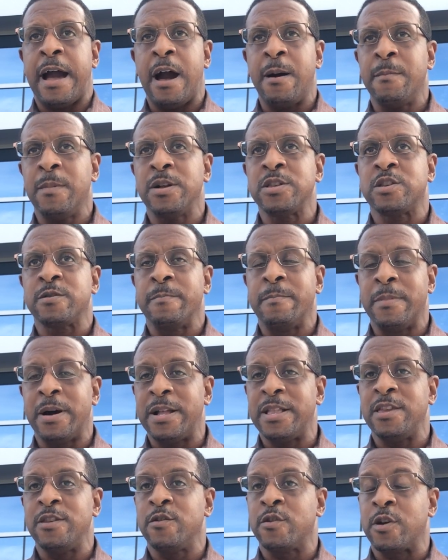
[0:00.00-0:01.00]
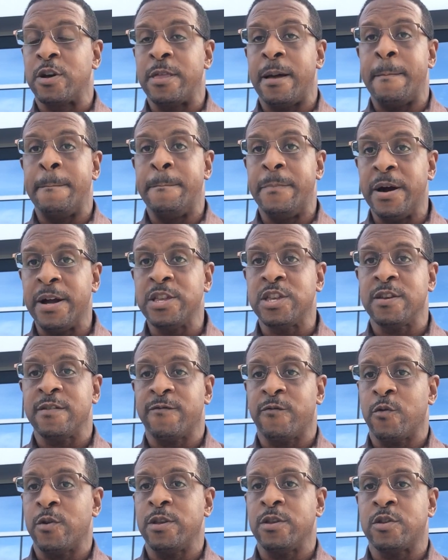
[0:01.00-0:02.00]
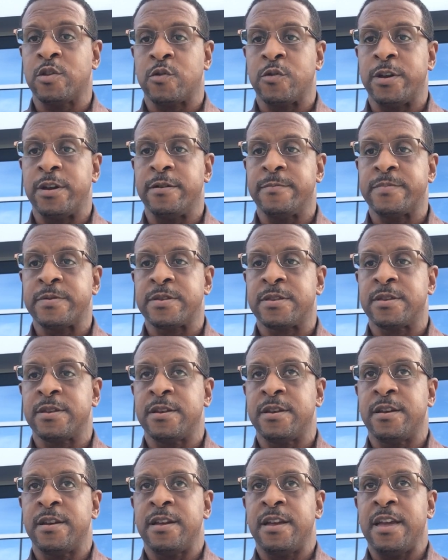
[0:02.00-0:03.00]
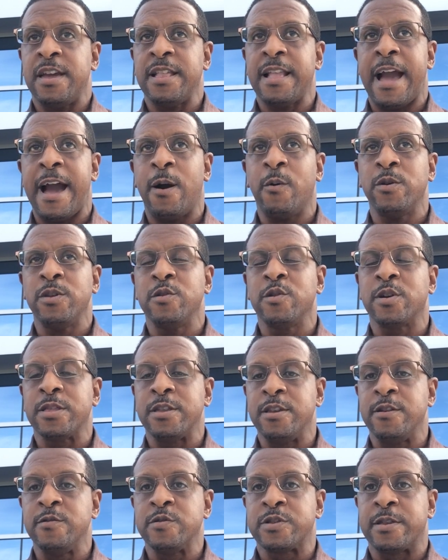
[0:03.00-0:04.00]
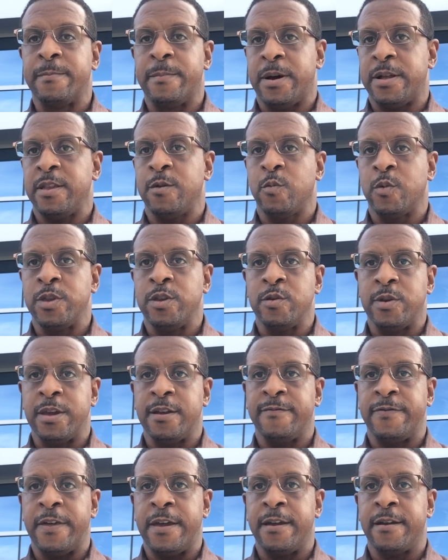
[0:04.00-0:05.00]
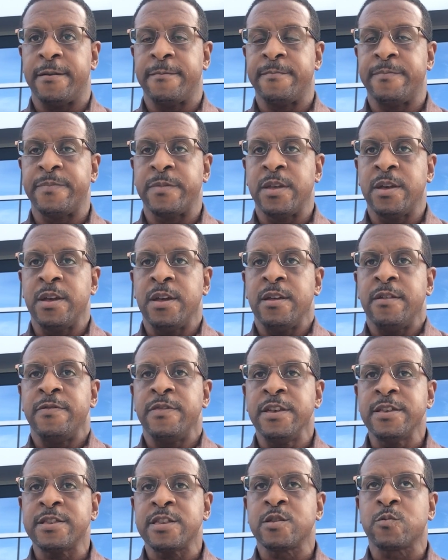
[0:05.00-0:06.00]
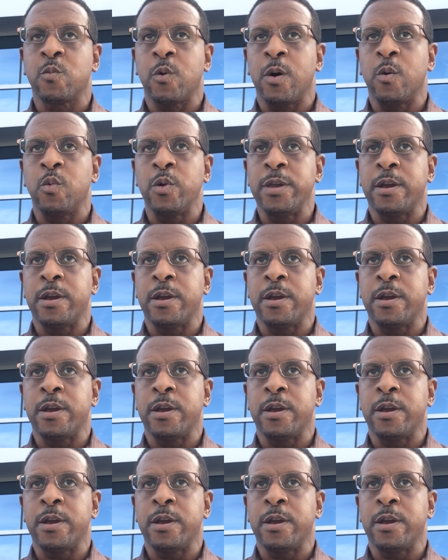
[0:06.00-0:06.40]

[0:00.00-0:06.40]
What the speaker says: How much money you're going to budget for your trips, and how are you going to use the money when you get there? This is what